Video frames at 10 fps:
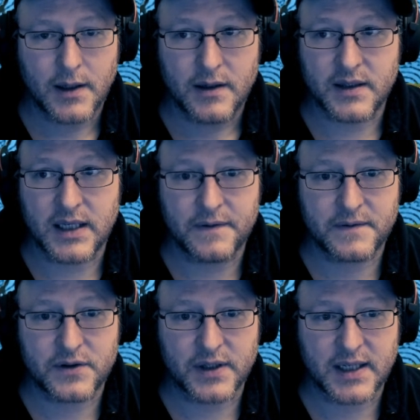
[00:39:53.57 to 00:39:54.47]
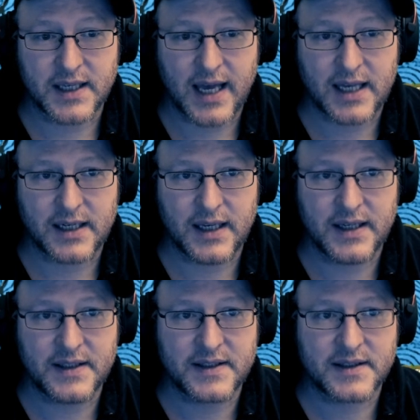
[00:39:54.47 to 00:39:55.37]
The gift trick again
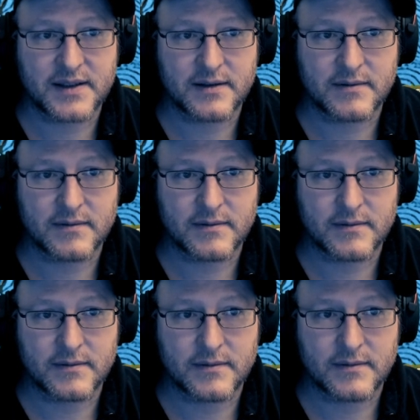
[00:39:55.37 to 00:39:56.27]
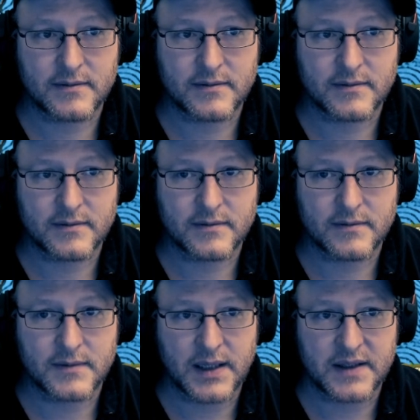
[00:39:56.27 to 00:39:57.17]
is,
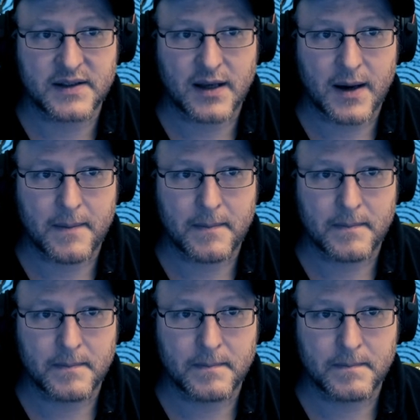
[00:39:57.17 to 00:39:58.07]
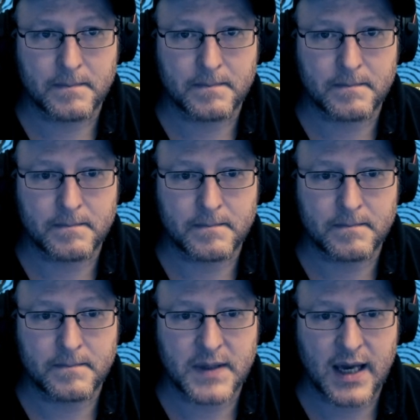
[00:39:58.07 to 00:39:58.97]
it's um
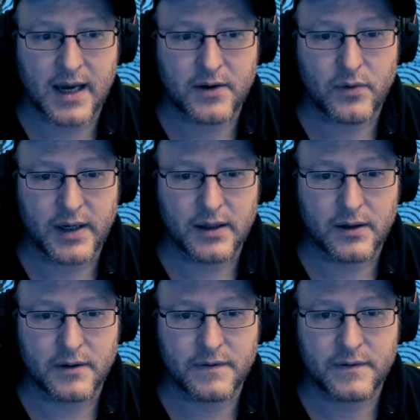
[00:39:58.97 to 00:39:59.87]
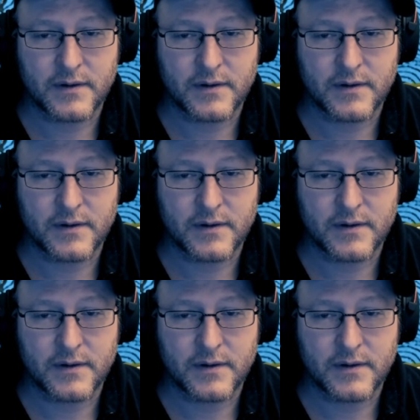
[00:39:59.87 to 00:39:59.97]
yeah, quite a lot of